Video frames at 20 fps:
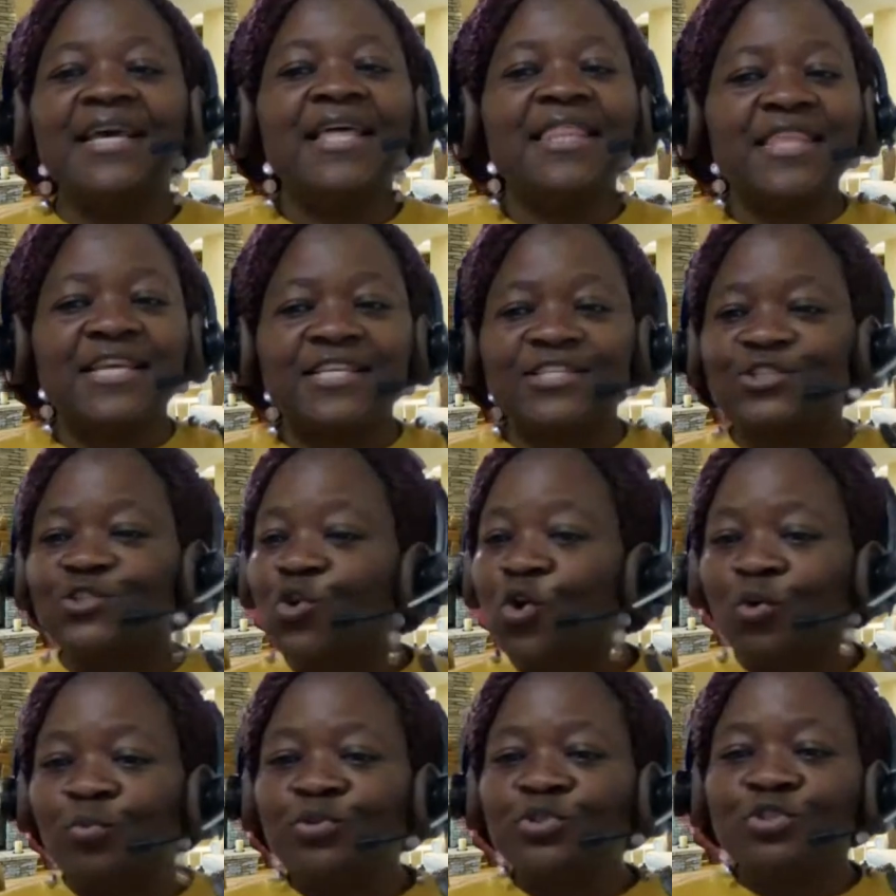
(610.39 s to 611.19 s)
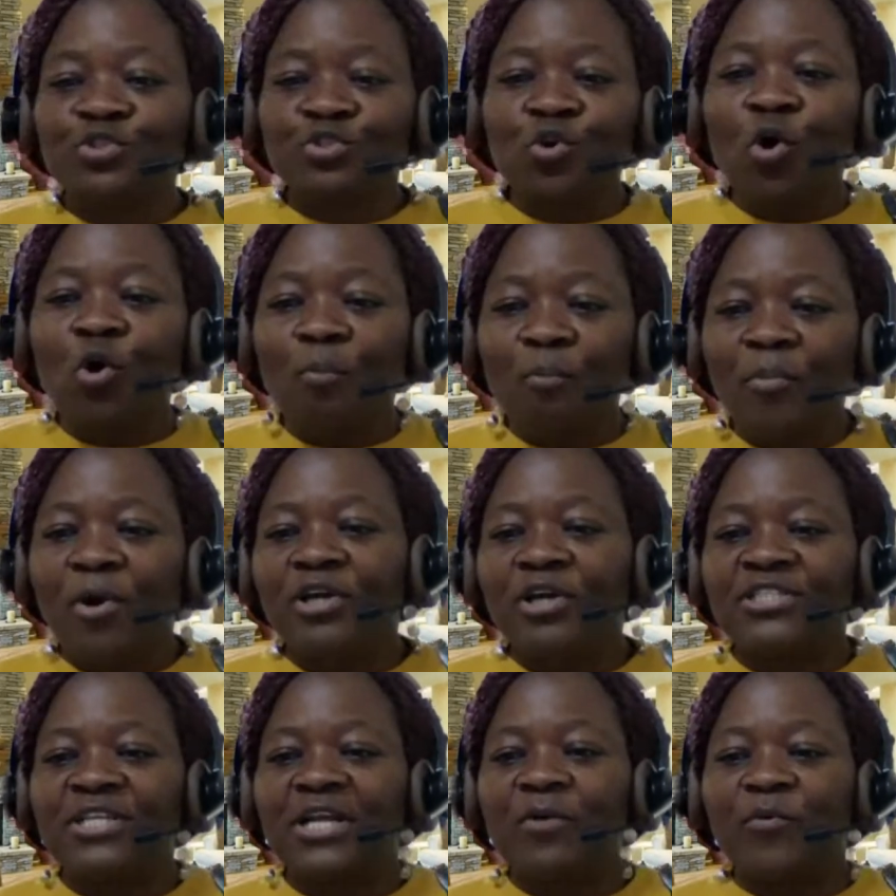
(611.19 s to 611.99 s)
There's not so
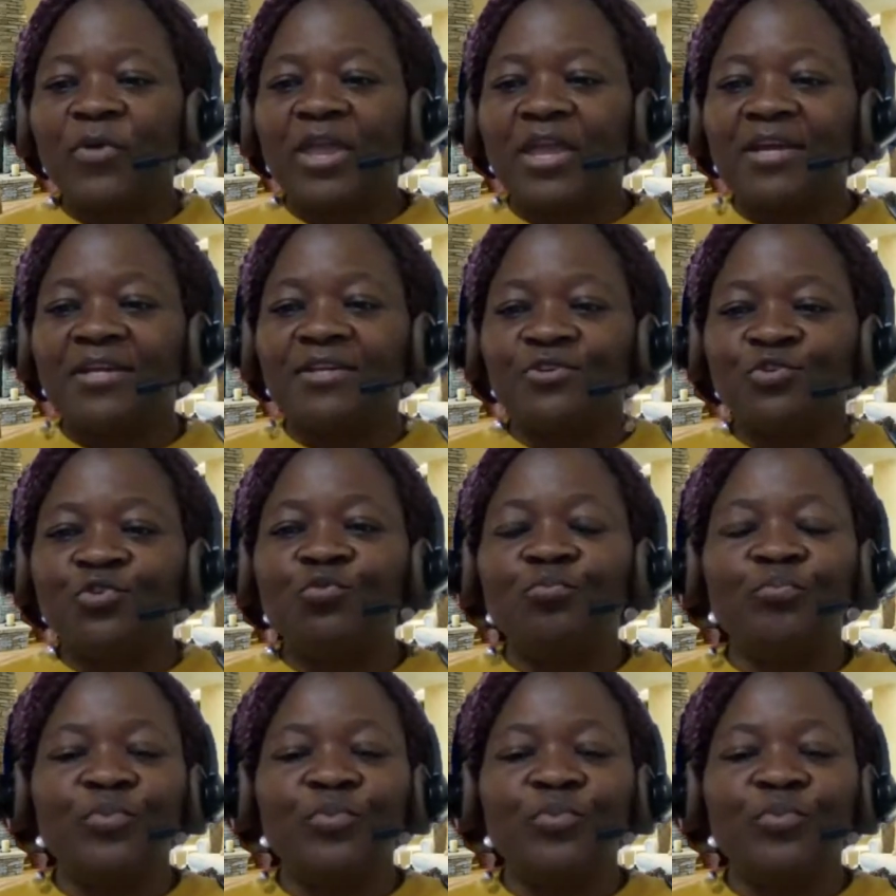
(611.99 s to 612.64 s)
much that we can do,